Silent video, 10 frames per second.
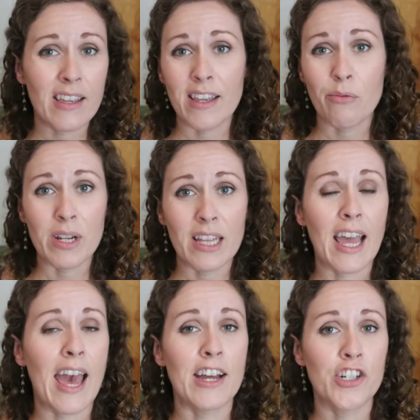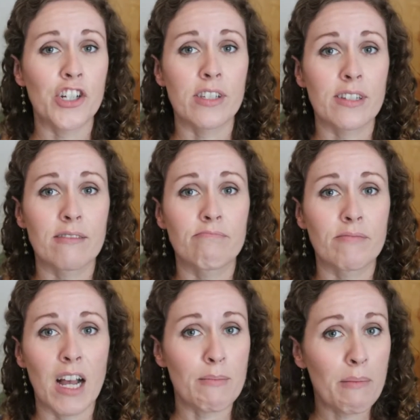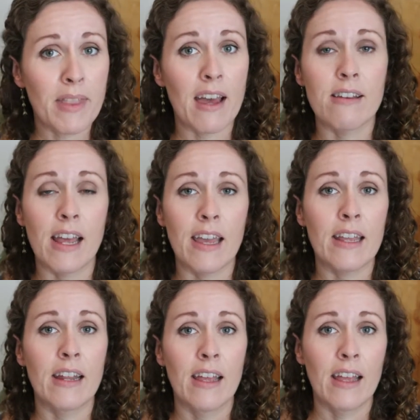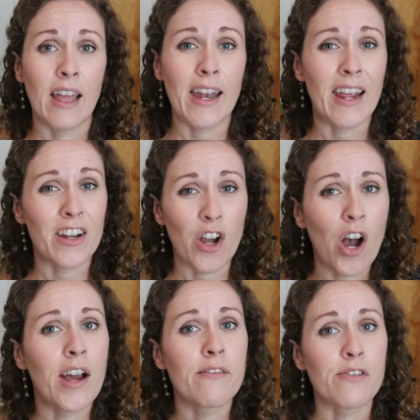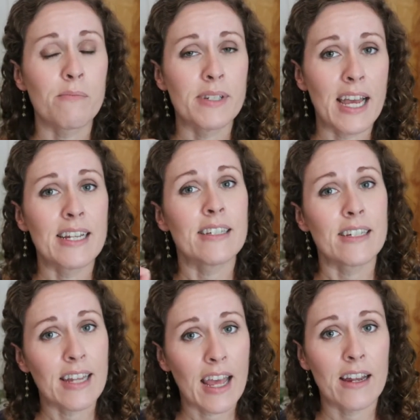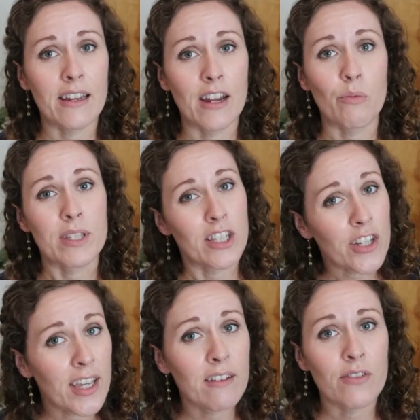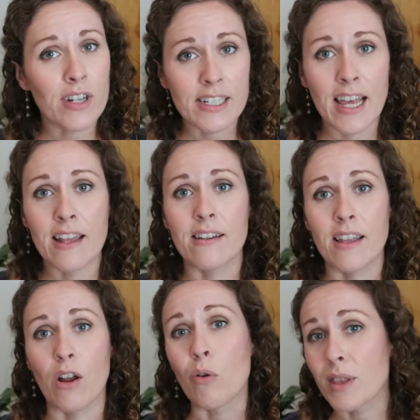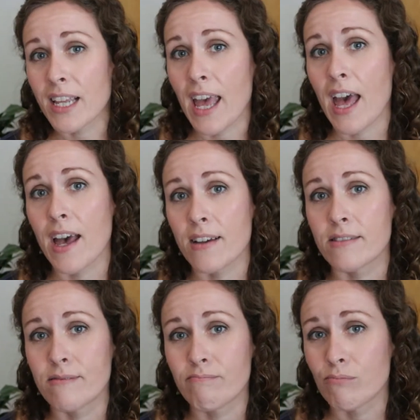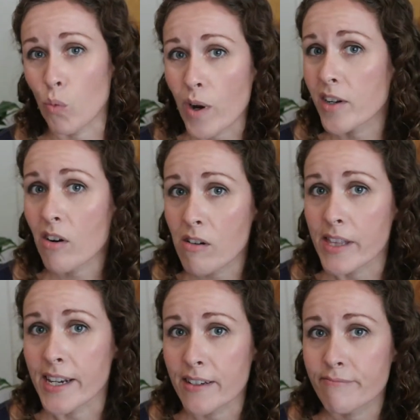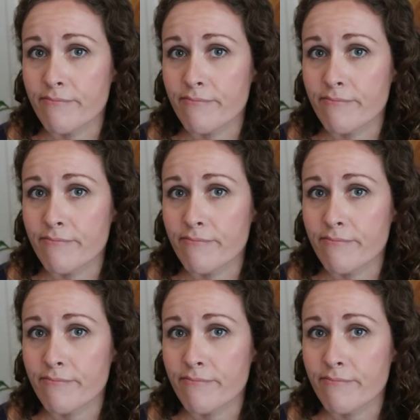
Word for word: he really had just come up that night and had gone from tent to tent and was looking for a tent that only had one girl in it.